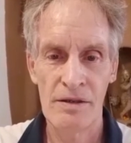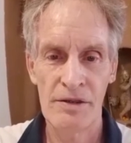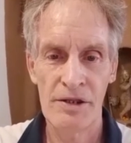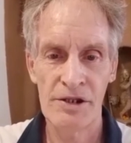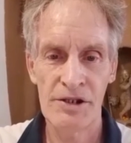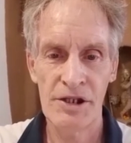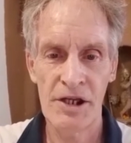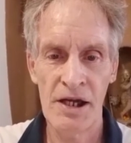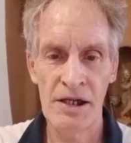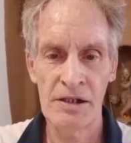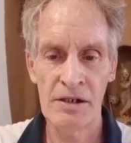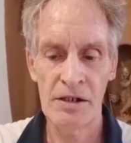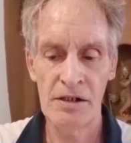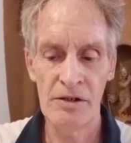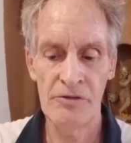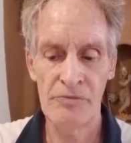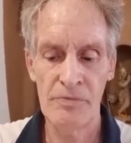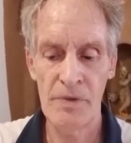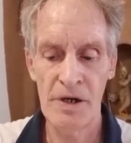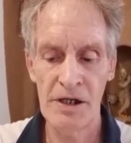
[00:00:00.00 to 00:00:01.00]
title
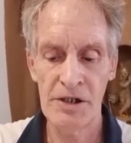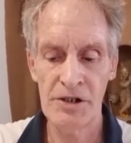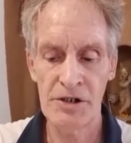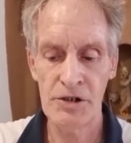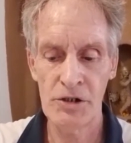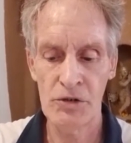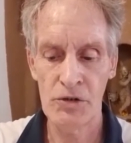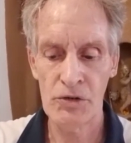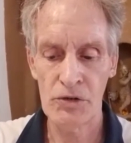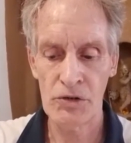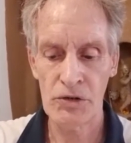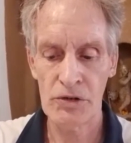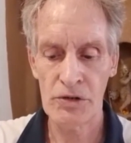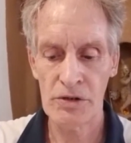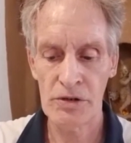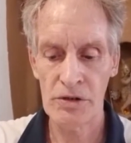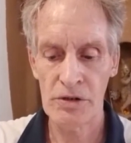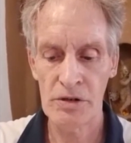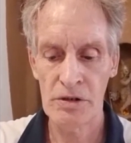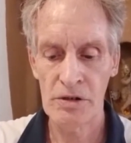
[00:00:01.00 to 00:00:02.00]
of my talk
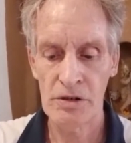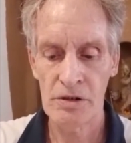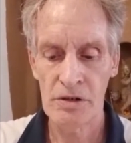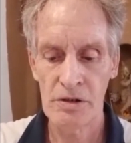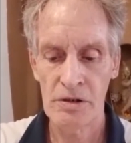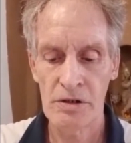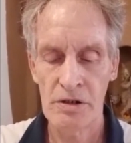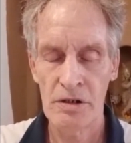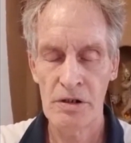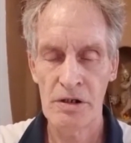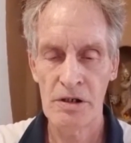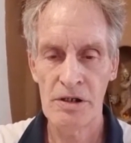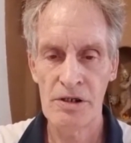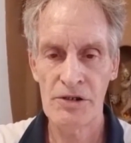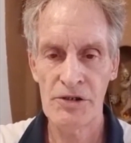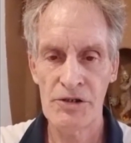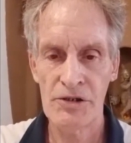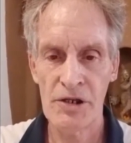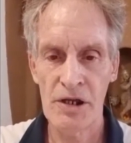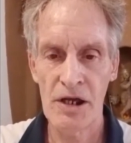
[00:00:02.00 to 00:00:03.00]

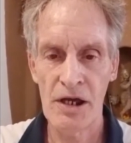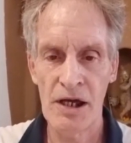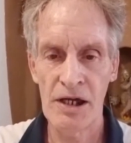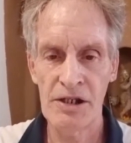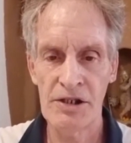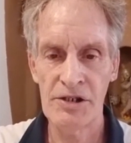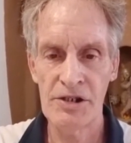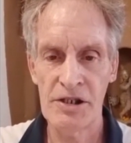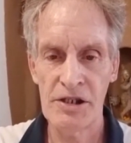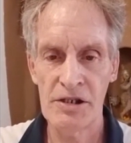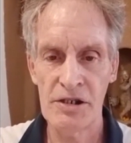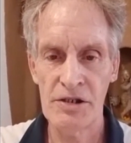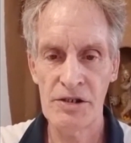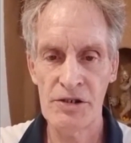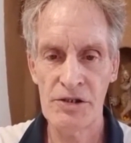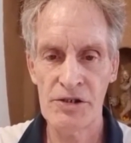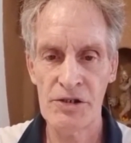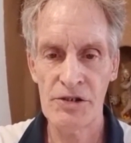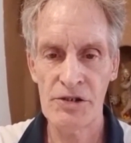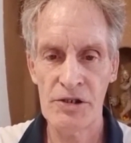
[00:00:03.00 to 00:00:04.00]
is
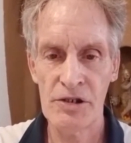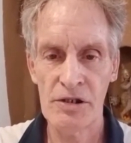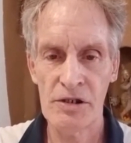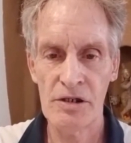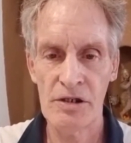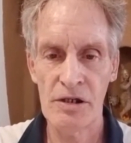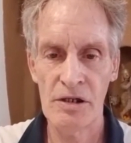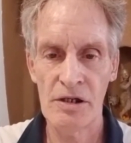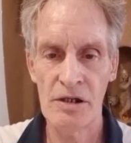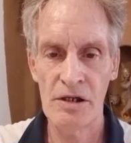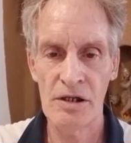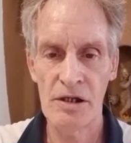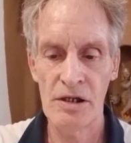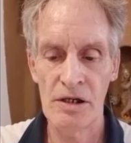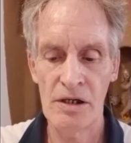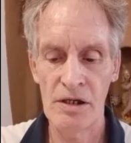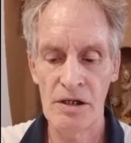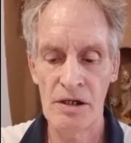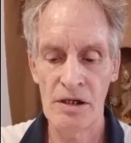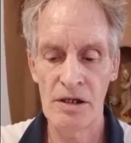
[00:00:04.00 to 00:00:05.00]
Ideas
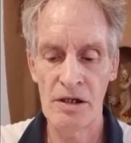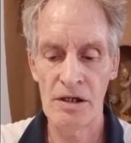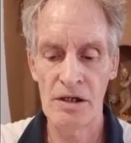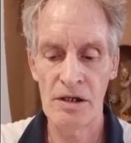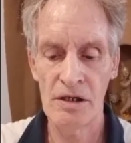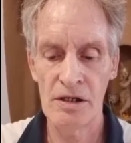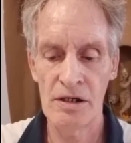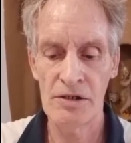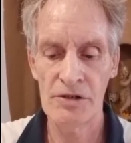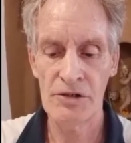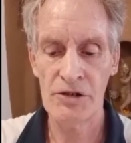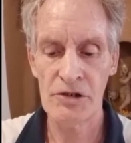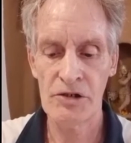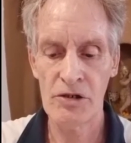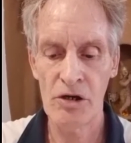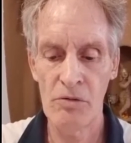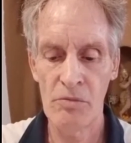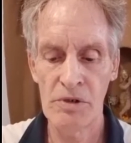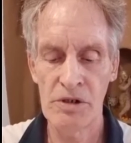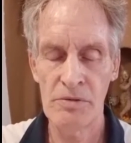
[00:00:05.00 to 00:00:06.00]
as a
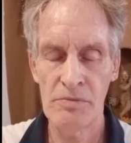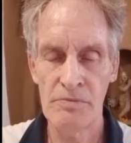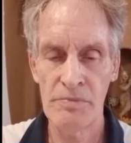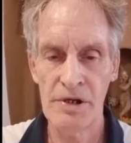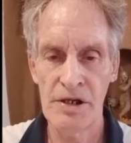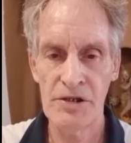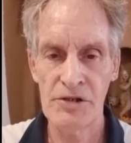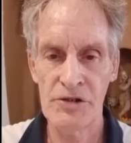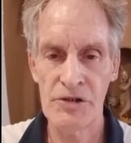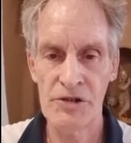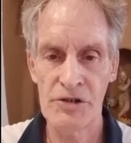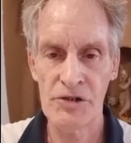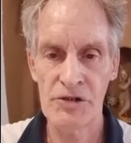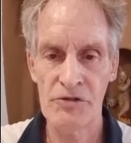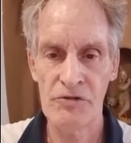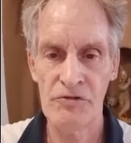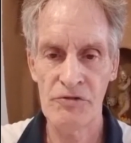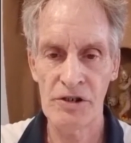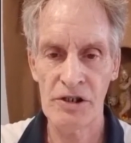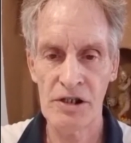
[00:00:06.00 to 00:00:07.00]
Common Basis
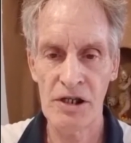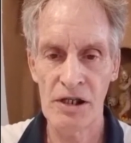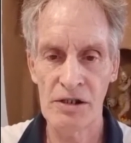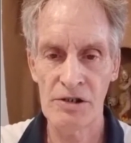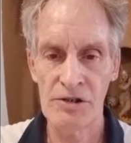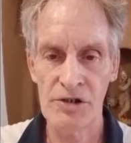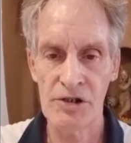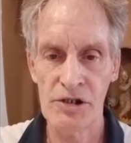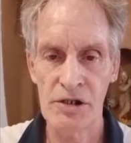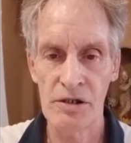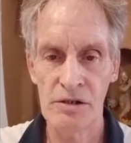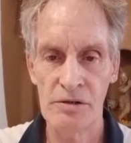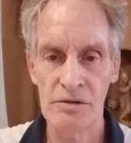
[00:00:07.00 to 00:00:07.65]
for Culture.